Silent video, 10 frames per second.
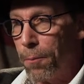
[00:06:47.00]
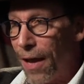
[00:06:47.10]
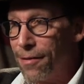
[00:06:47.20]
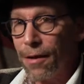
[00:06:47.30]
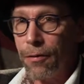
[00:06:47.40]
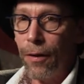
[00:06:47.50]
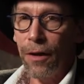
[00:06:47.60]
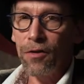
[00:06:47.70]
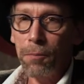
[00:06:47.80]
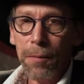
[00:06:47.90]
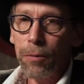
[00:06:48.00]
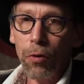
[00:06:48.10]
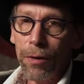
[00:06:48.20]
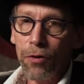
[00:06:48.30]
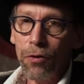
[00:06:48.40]
basic things that people
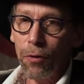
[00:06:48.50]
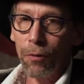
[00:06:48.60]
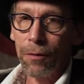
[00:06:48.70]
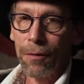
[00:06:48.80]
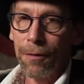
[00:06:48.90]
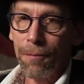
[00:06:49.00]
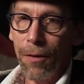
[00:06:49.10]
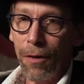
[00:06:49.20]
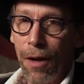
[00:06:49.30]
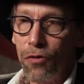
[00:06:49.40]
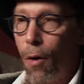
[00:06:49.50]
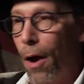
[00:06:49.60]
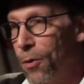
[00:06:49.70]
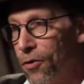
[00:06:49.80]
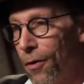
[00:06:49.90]
don't even do. Okay, so
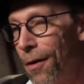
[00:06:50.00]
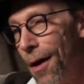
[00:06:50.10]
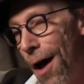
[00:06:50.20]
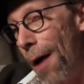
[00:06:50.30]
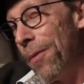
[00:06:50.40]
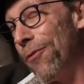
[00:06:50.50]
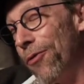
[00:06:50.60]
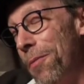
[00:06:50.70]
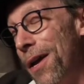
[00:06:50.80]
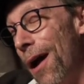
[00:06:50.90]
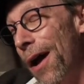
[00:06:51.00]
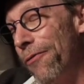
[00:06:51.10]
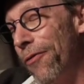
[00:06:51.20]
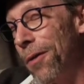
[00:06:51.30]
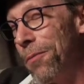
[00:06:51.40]
I mean, for me, I
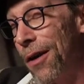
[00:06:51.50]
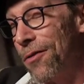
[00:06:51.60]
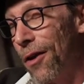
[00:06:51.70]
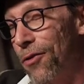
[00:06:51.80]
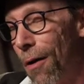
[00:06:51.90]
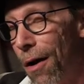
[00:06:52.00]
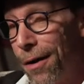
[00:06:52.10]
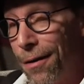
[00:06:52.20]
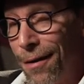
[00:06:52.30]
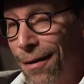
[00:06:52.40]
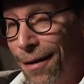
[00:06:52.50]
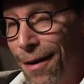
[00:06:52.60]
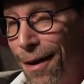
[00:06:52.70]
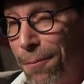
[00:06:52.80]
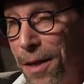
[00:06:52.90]
have fun because I try and
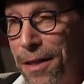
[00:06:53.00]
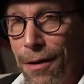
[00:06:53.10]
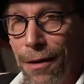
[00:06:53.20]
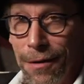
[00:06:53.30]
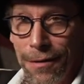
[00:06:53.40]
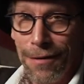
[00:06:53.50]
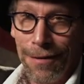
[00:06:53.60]
beat the